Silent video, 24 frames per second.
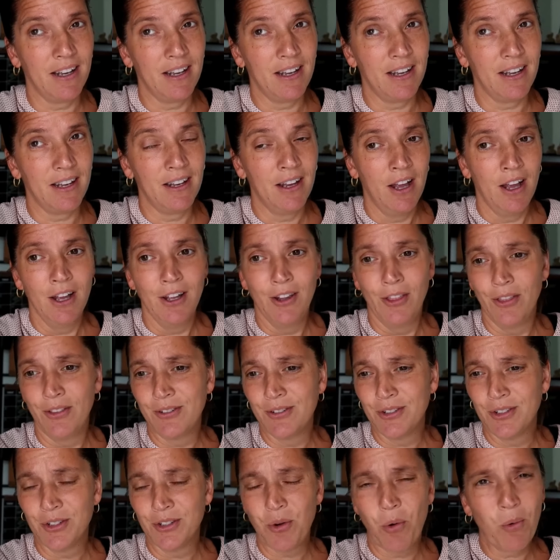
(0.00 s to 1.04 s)
Like
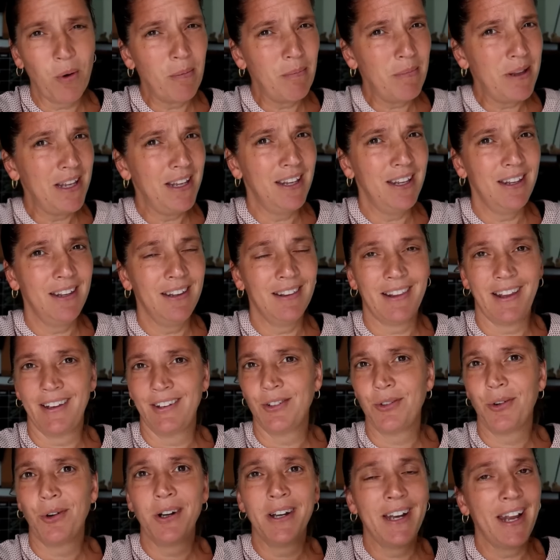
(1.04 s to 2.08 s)
stormy, like
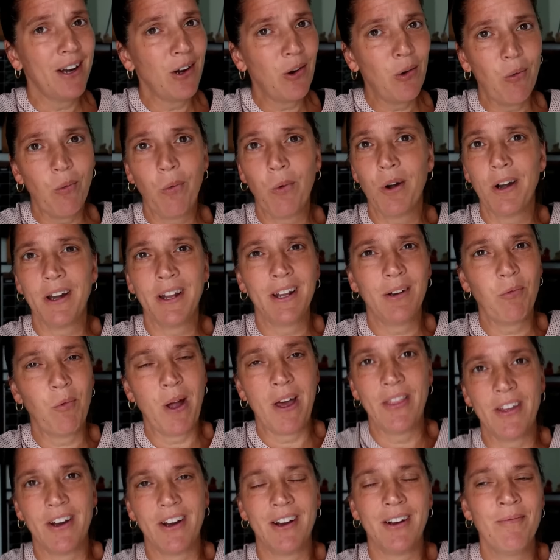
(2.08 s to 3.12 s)
tornado warning
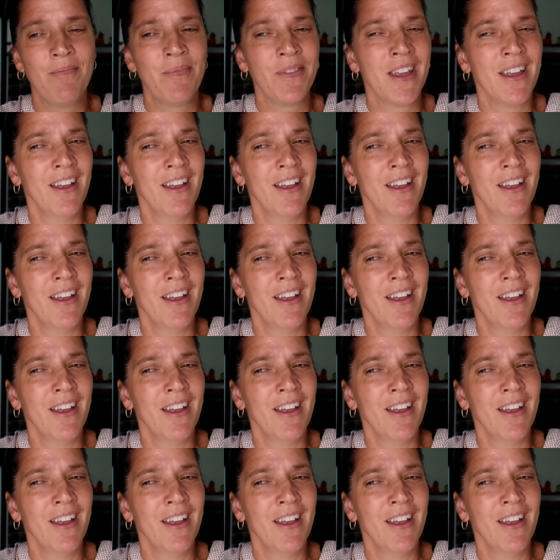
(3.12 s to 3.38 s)
weather.